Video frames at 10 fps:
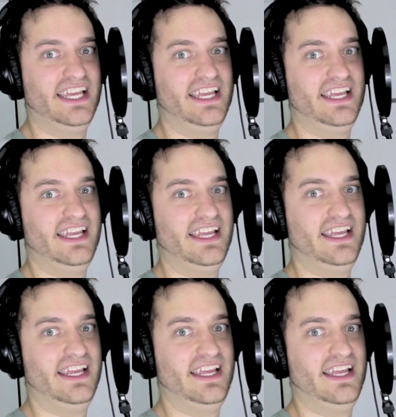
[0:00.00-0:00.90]

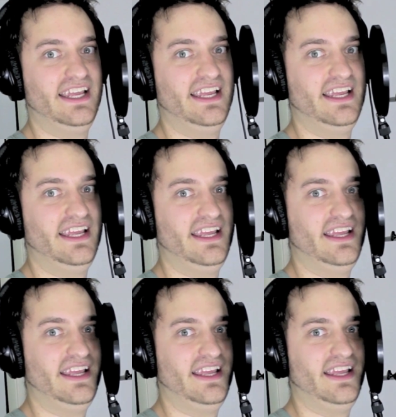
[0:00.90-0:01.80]

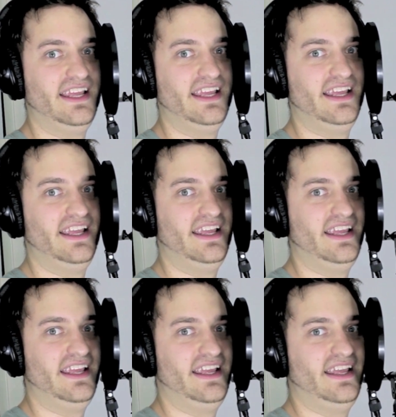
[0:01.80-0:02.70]

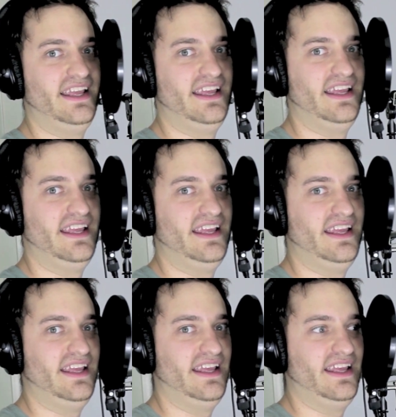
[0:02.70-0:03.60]
(silence)